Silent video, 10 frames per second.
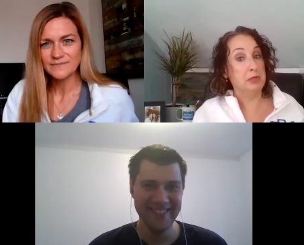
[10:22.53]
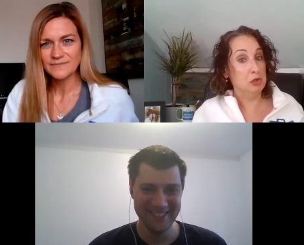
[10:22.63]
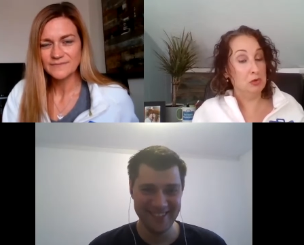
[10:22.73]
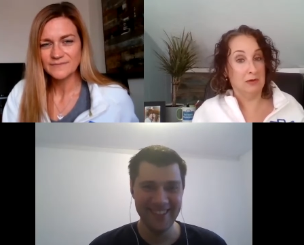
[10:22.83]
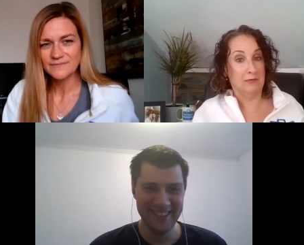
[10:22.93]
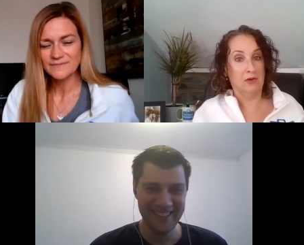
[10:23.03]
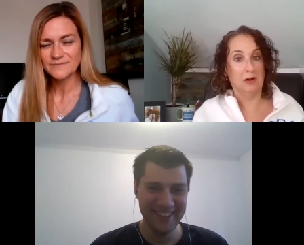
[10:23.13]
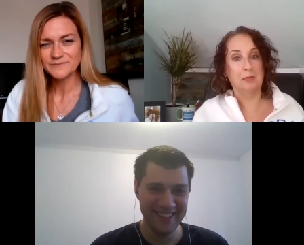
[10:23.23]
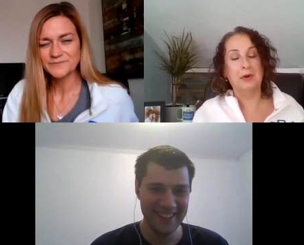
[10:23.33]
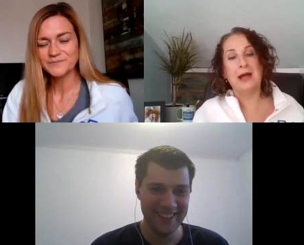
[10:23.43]

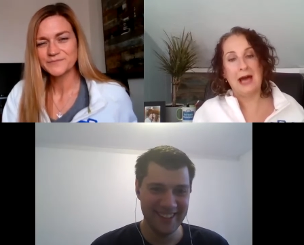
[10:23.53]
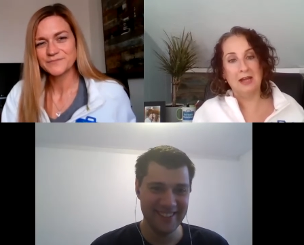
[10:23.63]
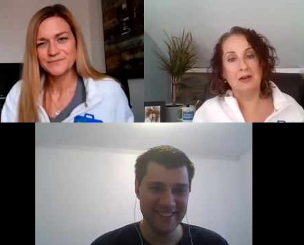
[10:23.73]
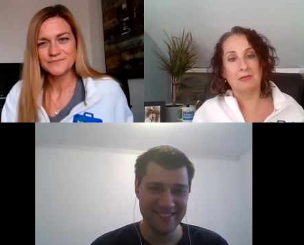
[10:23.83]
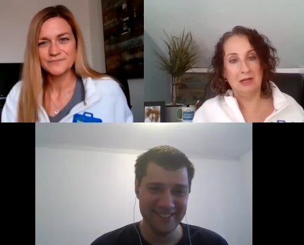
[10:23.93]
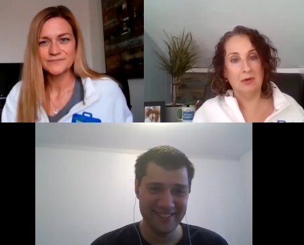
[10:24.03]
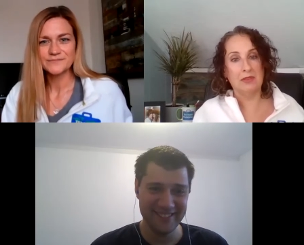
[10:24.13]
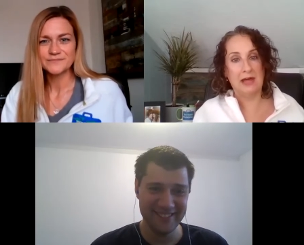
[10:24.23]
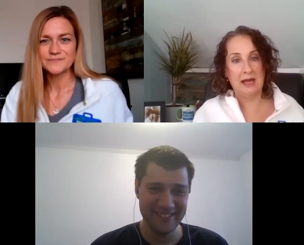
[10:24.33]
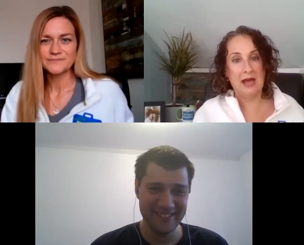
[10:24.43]
Speaker 1: beautiful but i agree
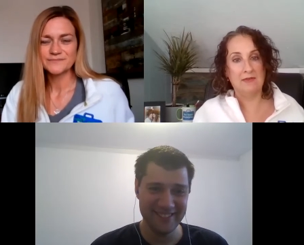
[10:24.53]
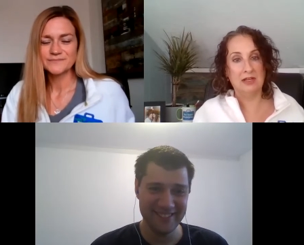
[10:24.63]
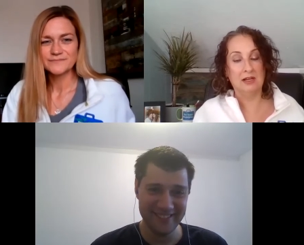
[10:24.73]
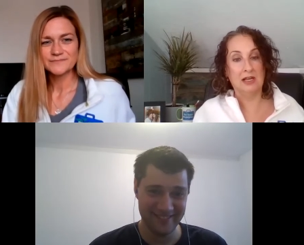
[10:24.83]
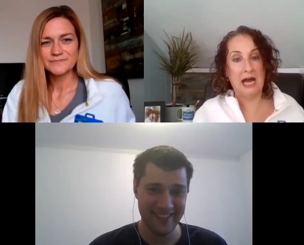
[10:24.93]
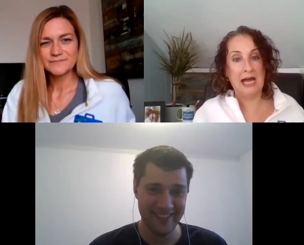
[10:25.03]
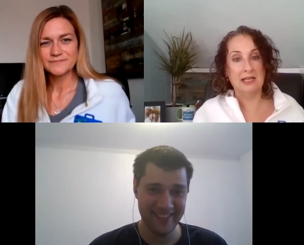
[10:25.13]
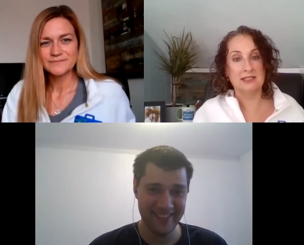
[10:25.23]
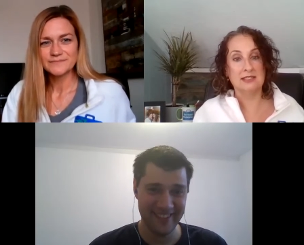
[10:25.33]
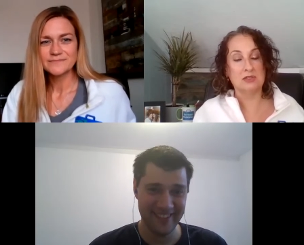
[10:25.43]
with that having a
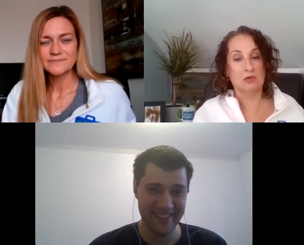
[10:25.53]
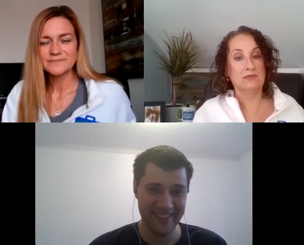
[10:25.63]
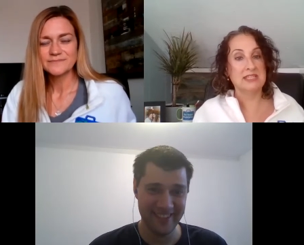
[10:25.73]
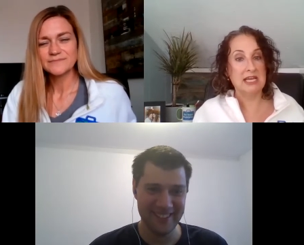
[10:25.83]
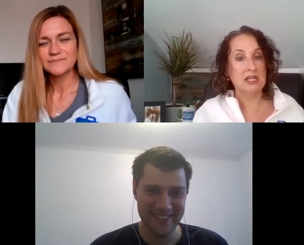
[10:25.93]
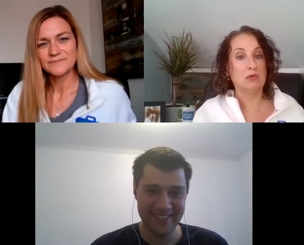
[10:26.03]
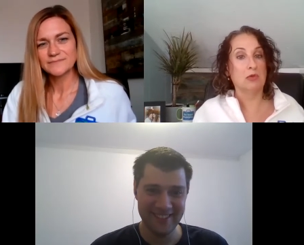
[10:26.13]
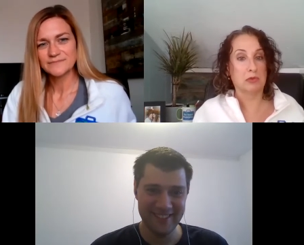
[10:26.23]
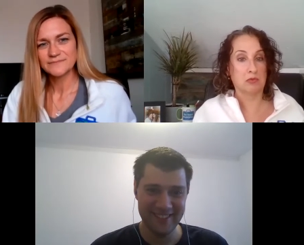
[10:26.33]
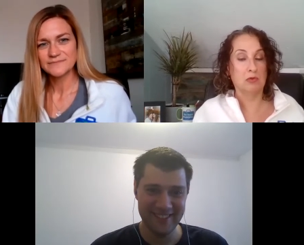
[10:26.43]
guide to sort of take
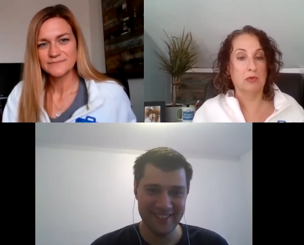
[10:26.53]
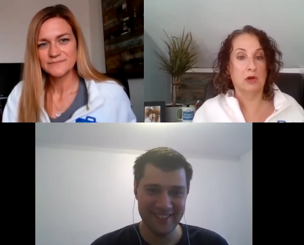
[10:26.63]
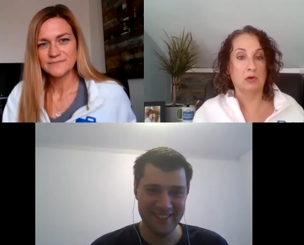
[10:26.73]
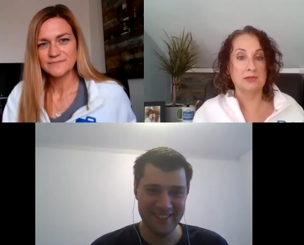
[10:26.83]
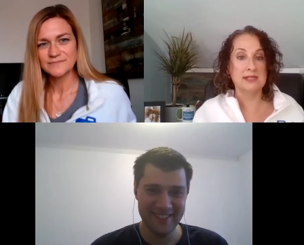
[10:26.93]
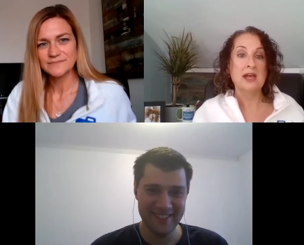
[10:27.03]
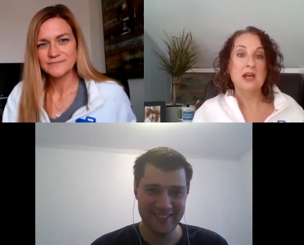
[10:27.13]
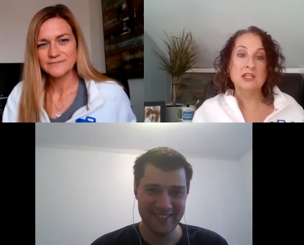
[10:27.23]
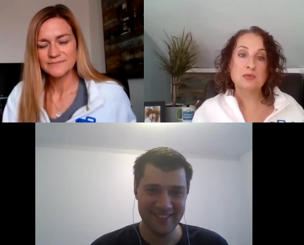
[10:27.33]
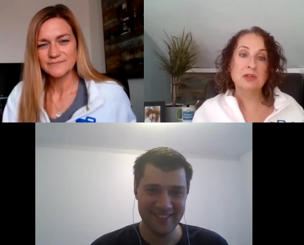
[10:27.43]
you through those
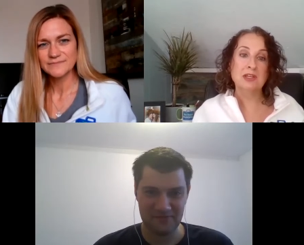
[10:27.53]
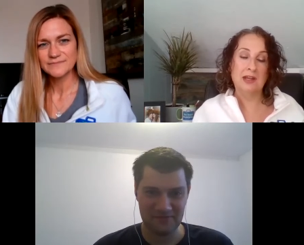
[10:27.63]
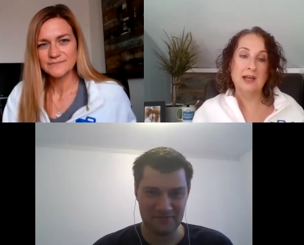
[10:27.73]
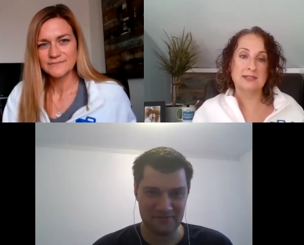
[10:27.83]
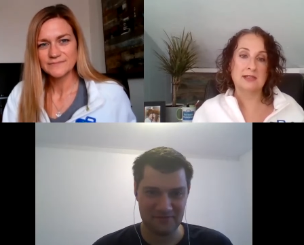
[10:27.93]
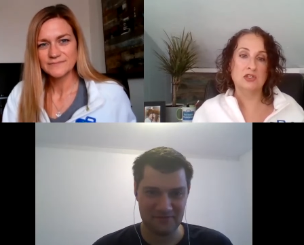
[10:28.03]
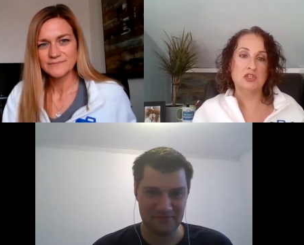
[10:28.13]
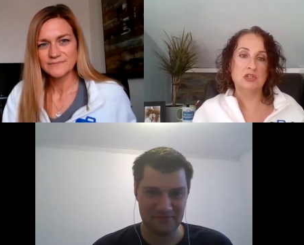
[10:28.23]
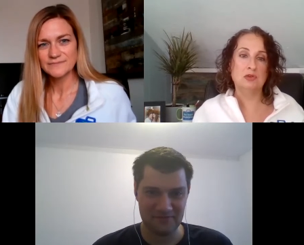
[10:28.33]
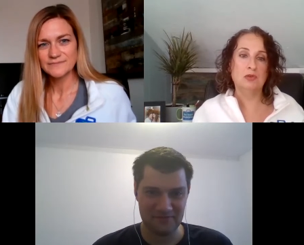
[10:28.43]
it's really nice
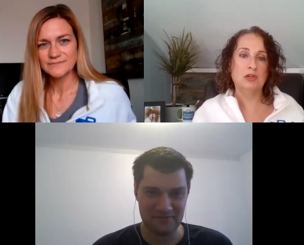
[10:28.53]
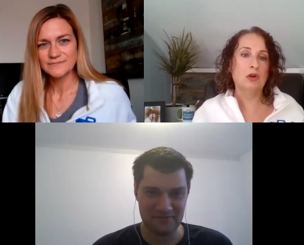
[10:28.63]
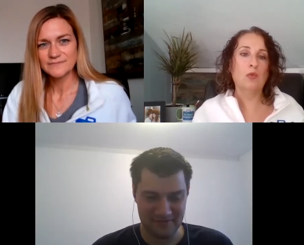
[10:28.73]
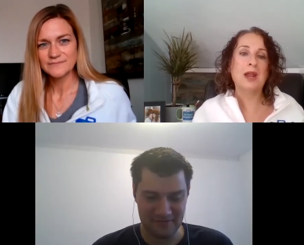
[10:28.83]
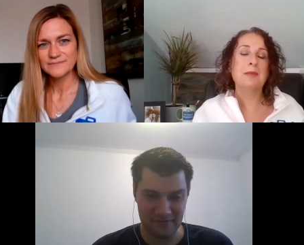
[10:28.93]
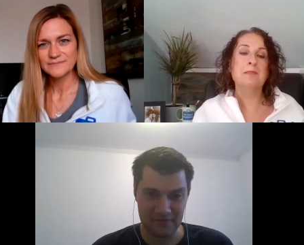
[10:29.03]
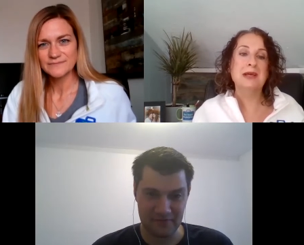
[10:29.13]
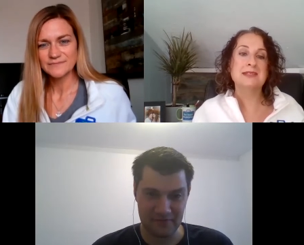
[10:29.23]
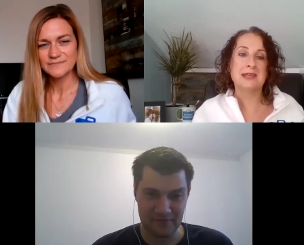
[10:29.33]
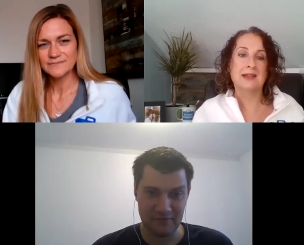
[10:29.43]
because you you don't want to
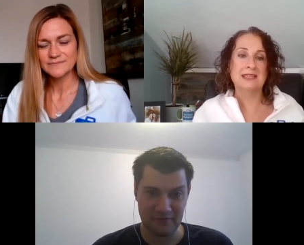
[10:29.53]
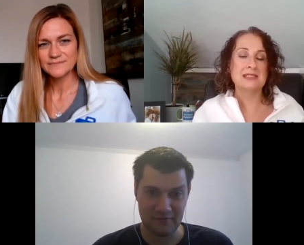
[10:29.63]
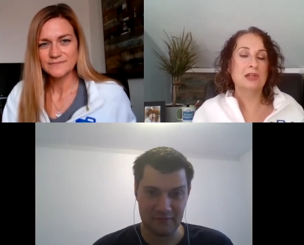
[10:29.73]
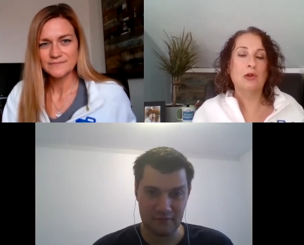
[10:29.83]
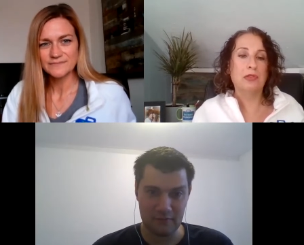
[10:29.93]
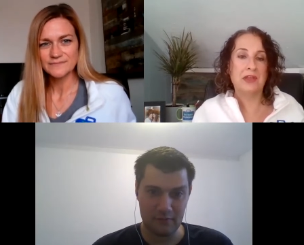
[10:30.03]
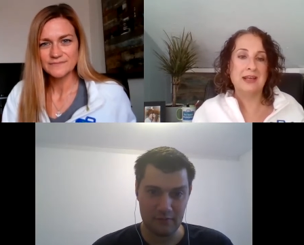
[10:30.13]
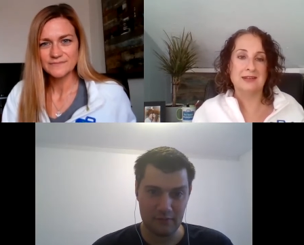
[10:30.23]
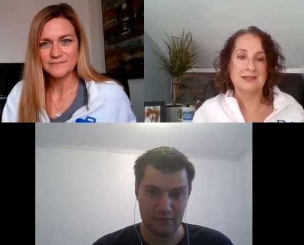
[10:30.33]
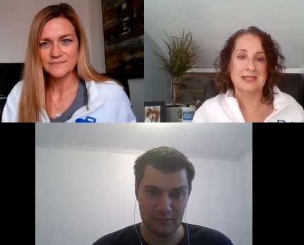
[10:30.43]
miss on these little
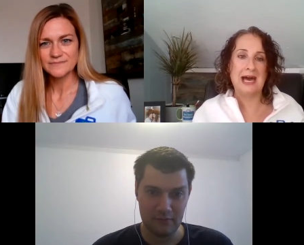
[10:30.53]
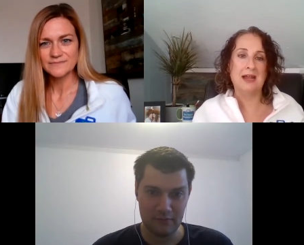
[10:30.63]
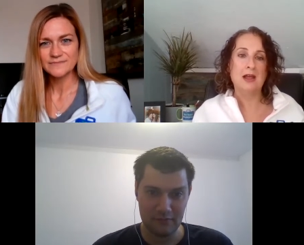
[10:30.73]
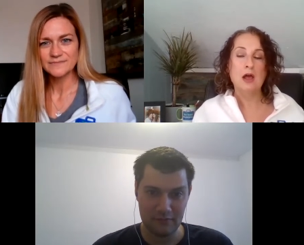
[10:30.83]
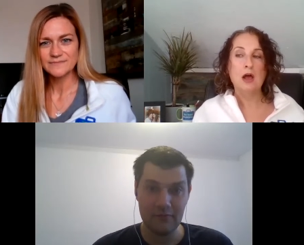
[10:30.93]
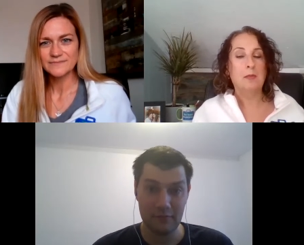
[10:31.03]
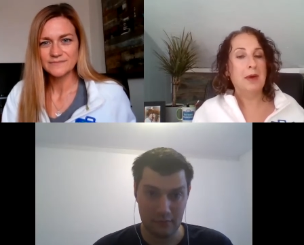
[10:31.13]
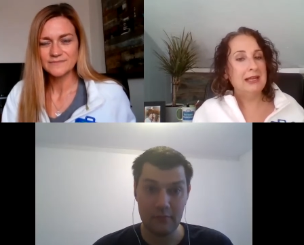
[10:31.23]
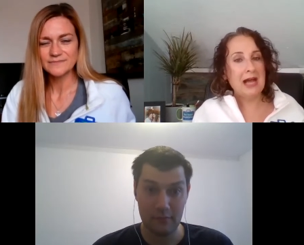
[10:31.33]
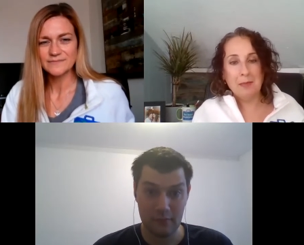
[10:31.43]
things that
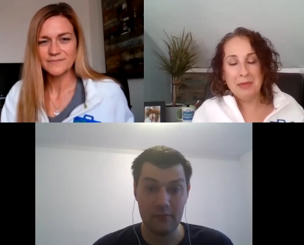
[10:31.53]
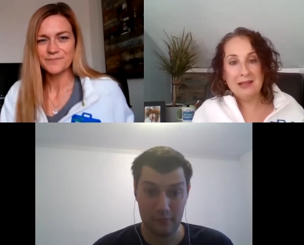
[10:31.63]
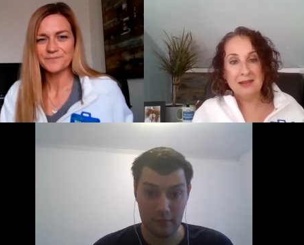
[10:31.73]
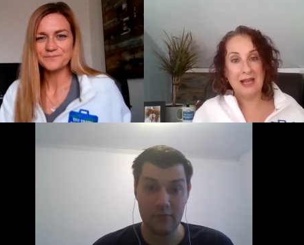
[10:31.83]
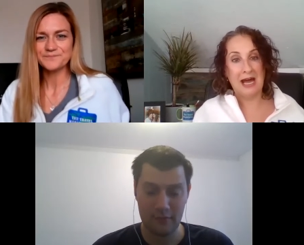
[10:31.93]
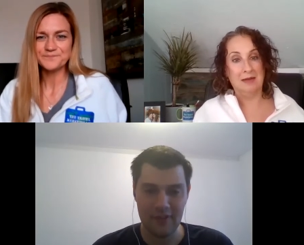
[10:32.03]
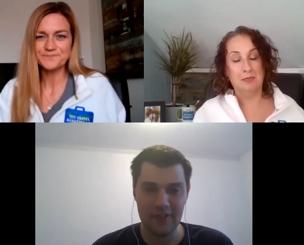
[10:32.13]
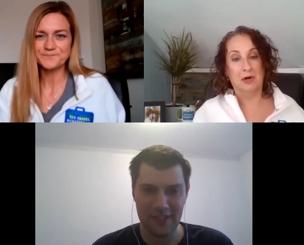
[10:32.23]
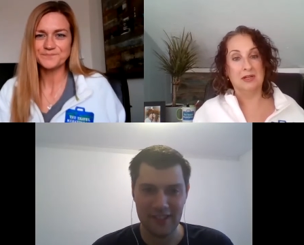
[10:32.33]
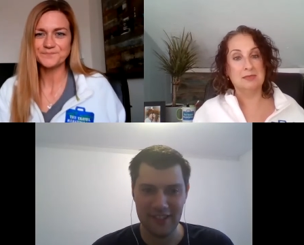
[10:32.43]
might not be in the
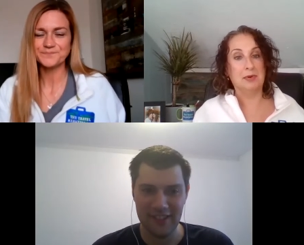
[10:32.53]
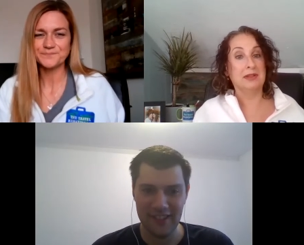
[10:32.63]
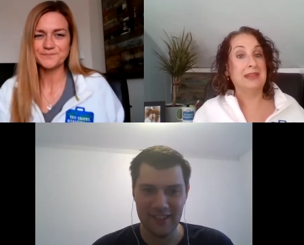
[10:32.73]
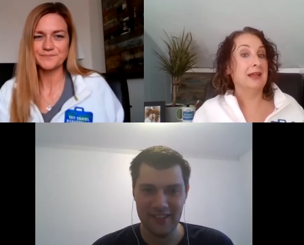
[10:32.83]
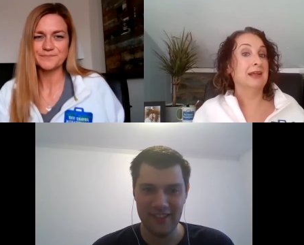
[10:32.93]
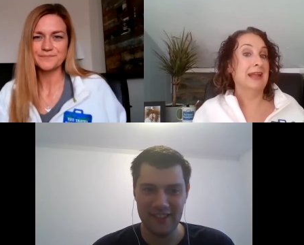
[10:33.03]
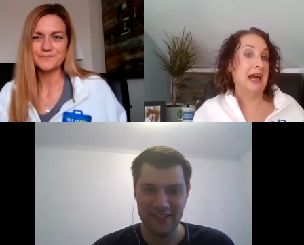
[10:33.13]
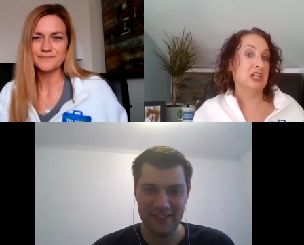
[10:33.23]
guidebooks but that an